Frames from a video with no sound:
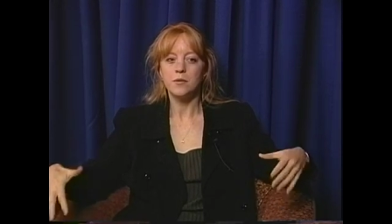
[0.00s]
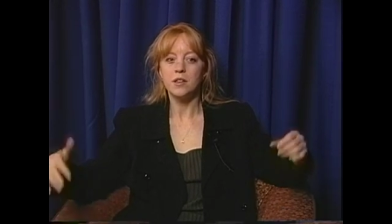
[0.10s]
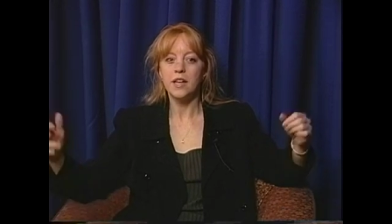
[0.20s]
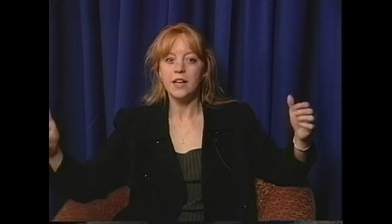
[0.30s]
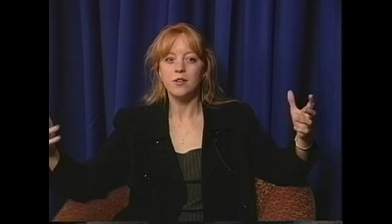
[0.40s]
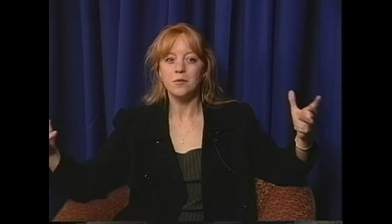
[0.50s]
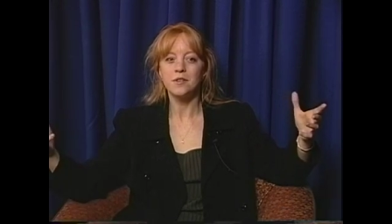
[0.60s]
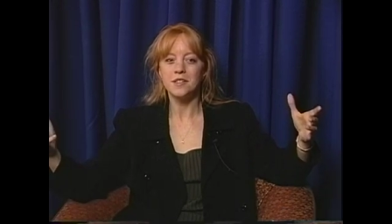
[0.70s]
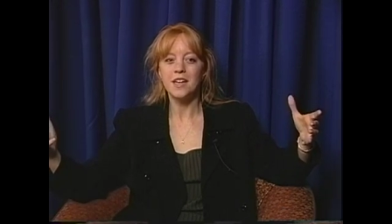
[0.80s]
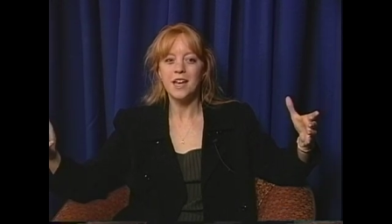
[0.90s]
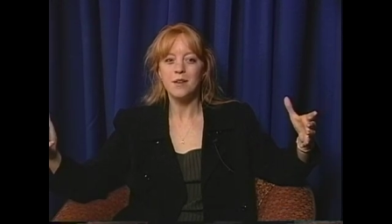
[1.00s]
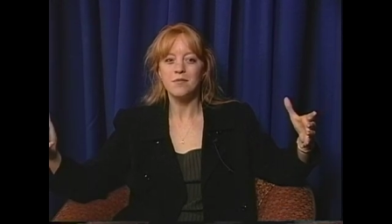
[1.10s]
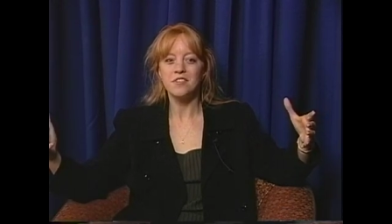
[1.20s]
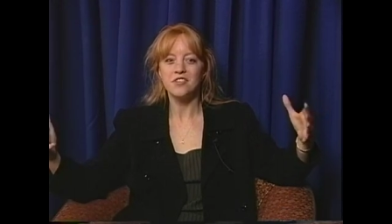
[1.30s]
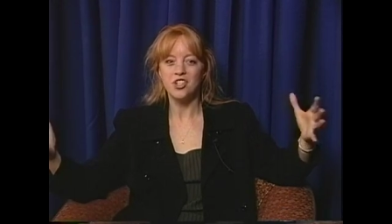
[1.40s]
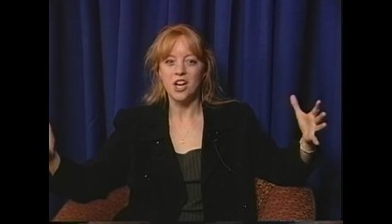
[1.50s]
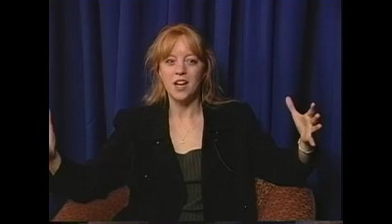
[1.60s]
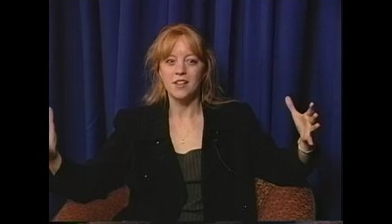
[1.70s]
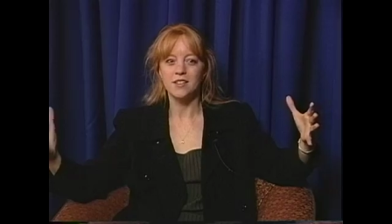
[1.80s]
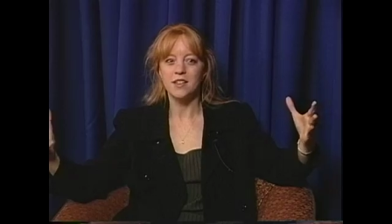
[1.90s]
Later it was named
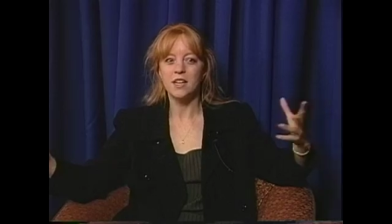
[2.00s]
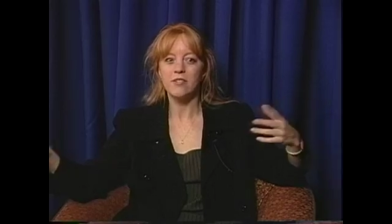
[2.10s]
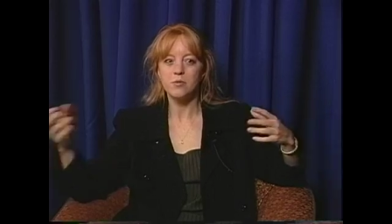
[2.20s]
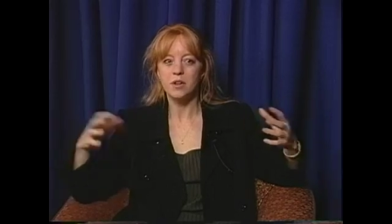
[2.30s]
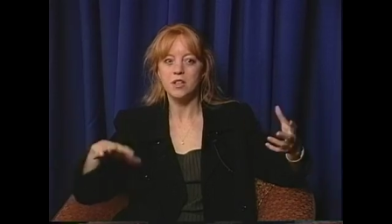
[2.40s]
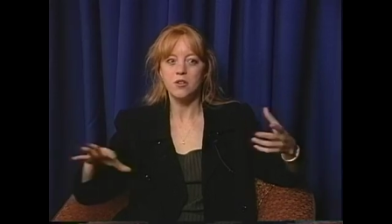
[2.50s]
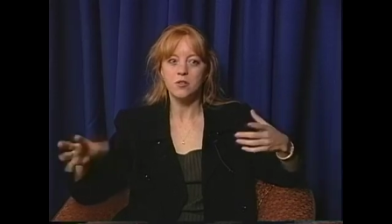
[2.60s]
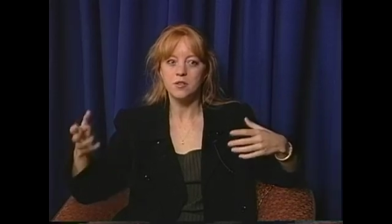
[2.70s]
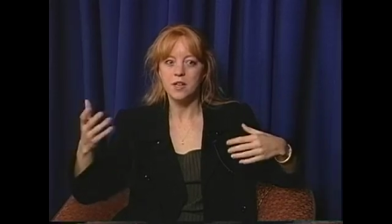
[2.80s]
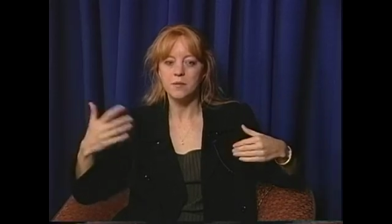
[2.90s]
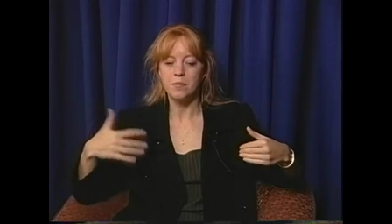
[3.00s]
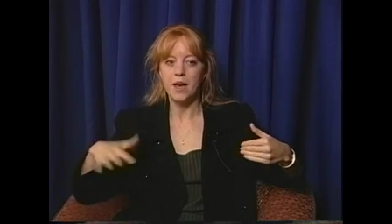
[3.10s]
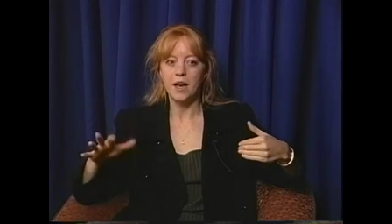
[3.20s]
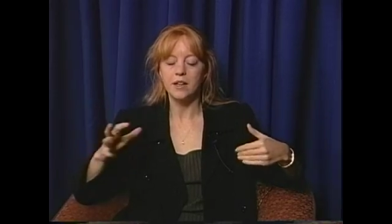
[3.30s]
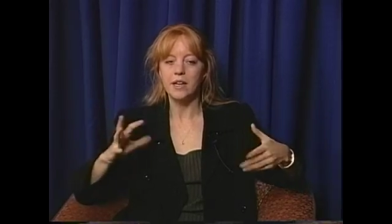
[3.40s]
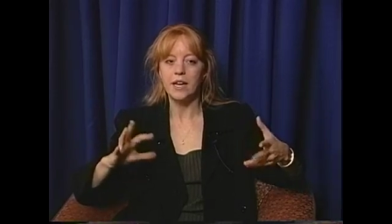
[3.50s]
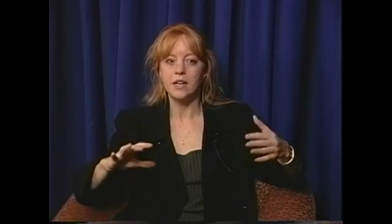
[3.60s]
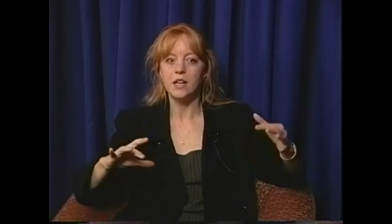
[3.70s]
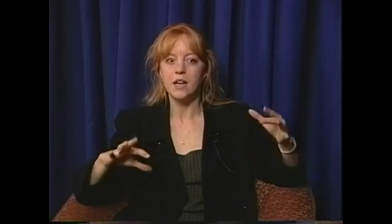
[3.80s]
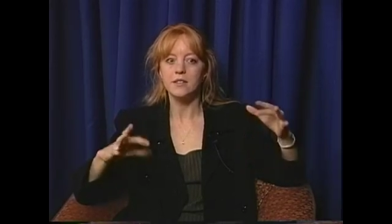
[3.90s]
jazz, and then everybody goes back and
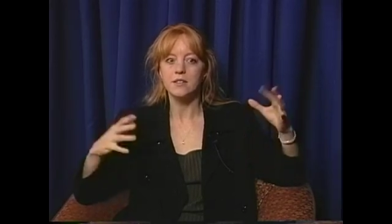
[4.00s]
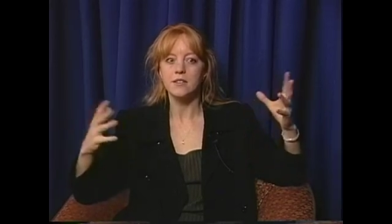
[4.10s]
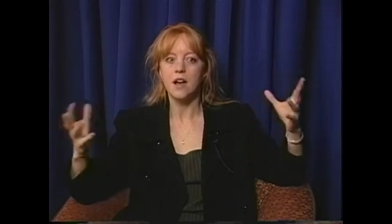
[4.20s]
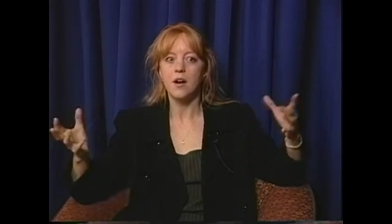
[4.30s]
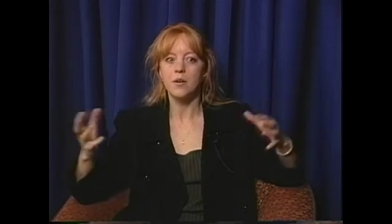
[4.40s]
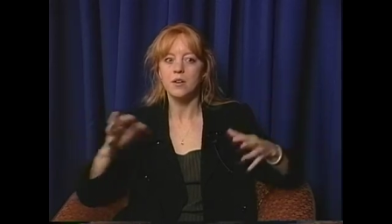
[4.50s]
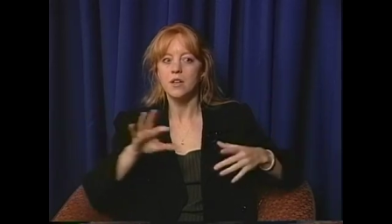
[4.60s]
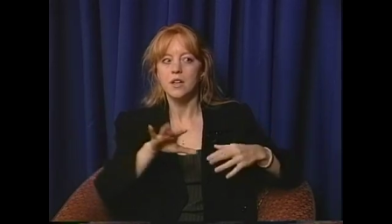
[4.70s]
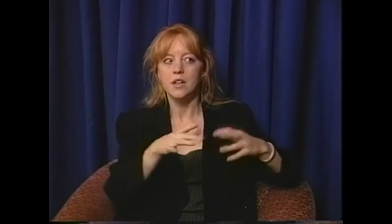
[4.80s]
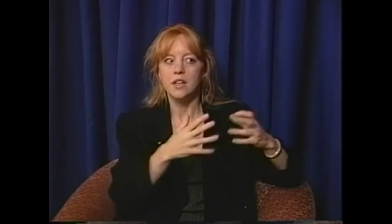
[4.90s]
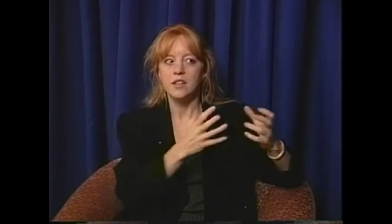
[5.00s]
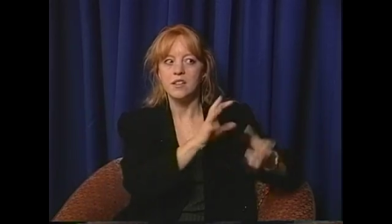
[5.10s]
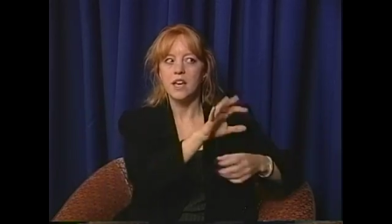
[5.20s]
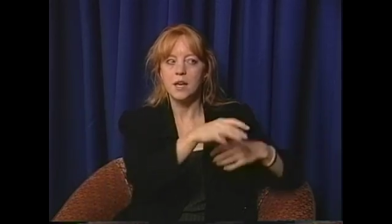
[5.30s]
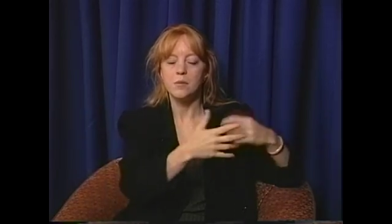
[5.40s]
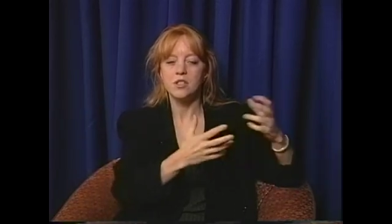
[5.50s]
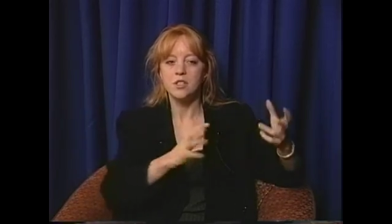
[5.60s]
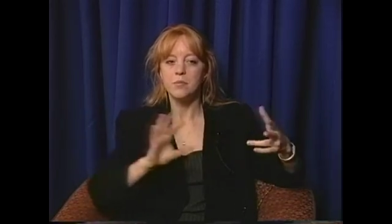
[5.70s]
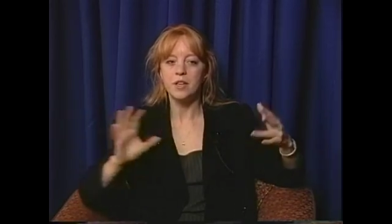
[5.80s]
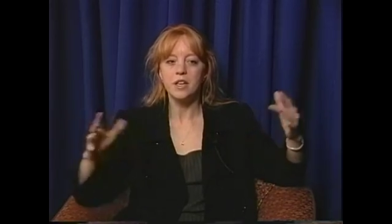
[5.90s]
analyzes how it came
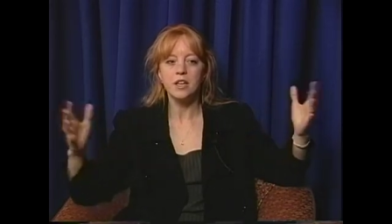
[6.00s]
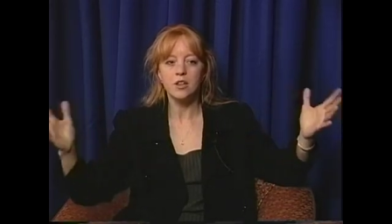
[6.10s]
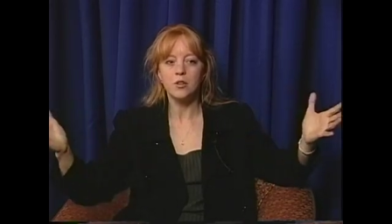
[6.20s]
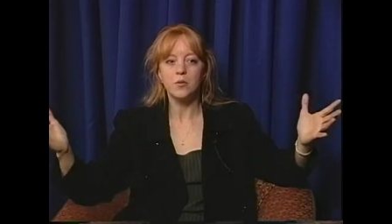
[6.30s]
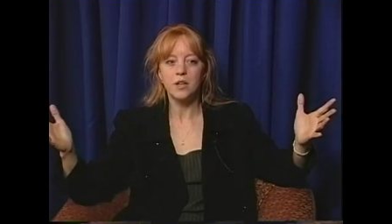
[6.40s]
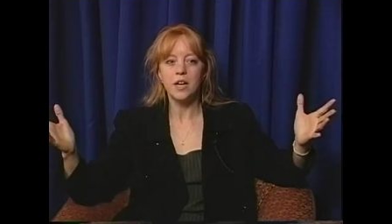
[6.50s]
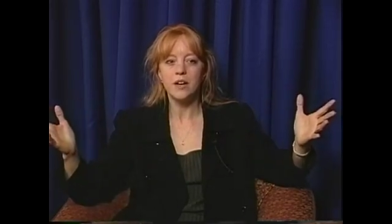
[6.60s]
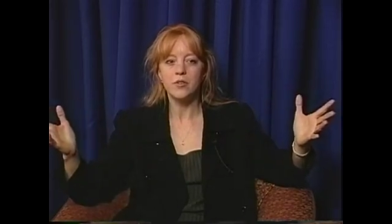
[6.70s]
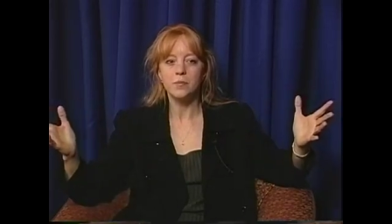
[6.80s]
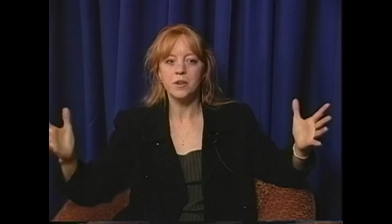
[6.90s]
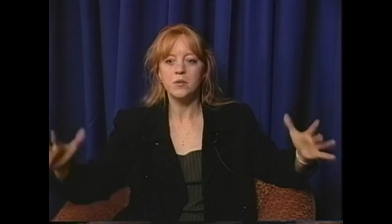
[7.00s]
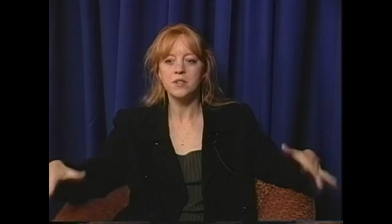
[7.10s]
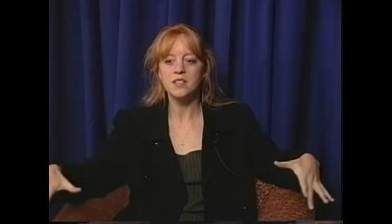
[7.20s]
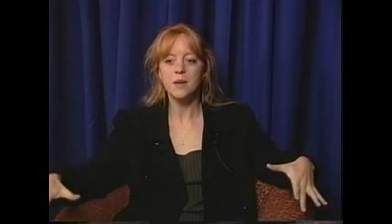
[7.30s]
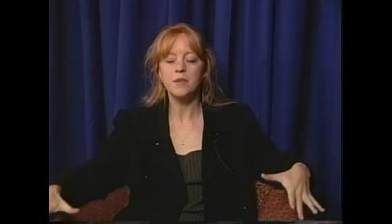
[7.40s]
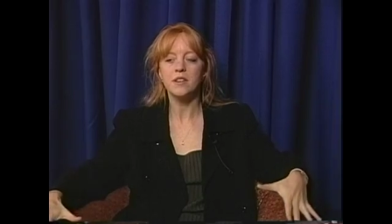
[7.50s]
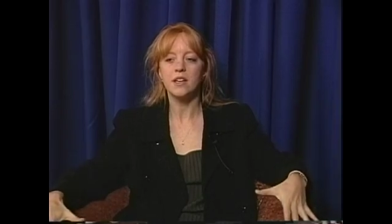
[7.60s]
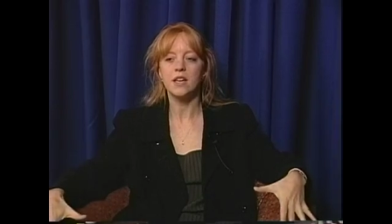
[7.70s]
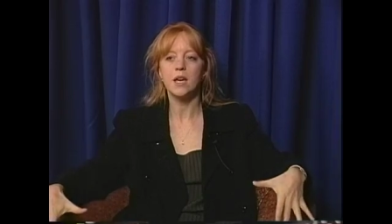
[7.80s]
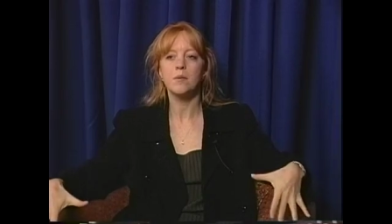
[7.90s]
into being or whatever. But it was something
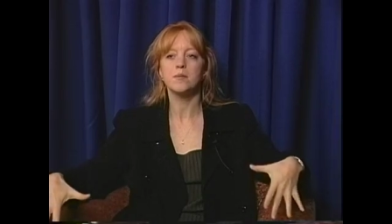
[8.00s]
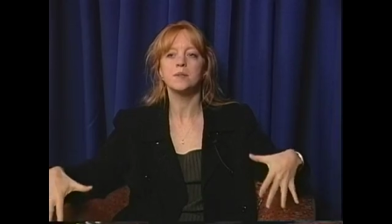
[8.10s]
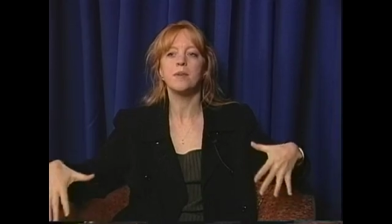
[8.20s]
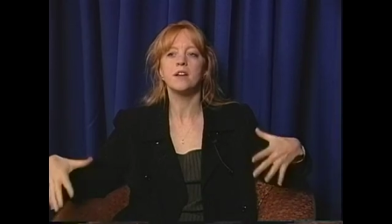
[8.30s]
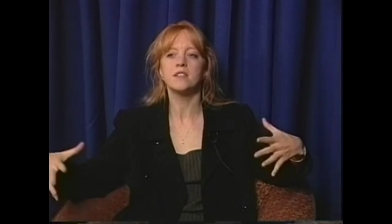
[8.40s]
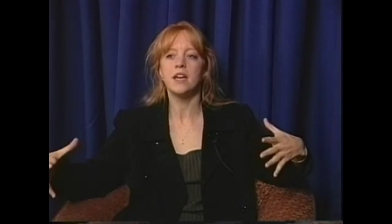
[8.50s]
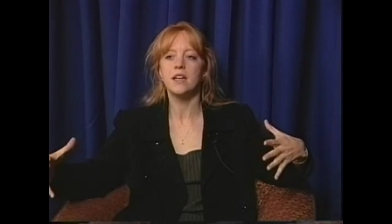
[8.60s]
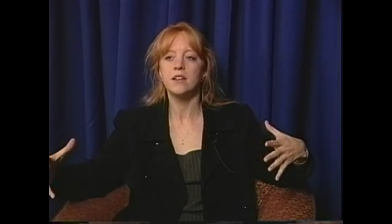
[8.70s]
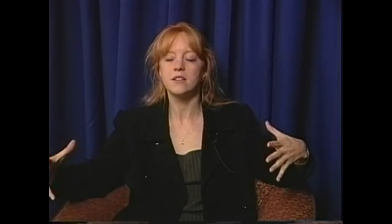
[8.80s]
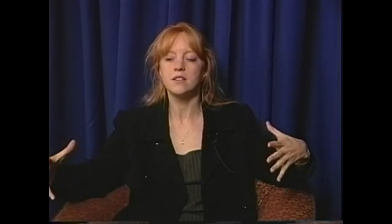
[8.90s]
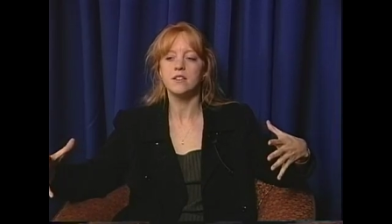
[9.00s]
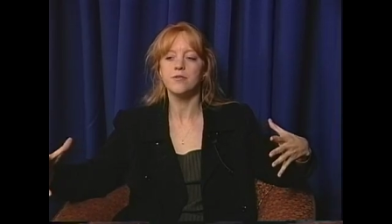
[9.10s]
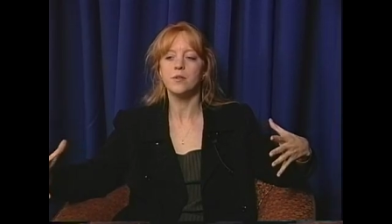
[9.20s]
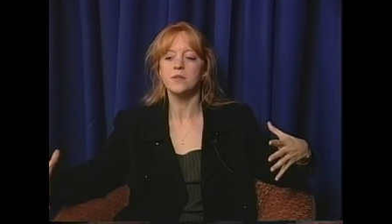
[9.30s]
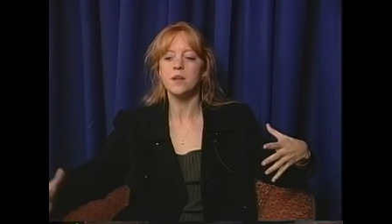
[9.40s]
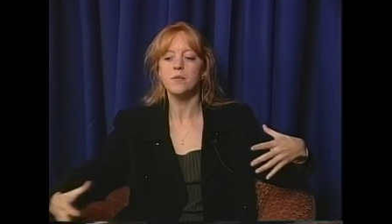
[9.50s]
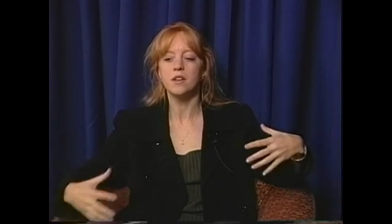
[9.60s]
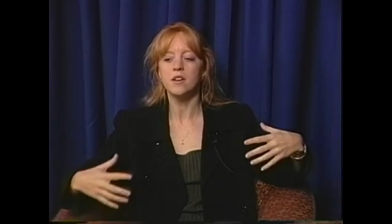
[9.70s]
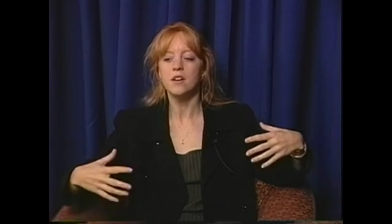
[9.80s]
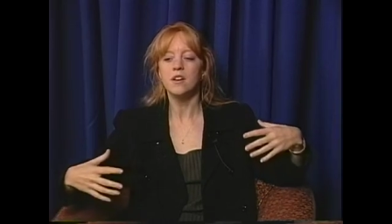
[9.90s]
that came up spontaneously from something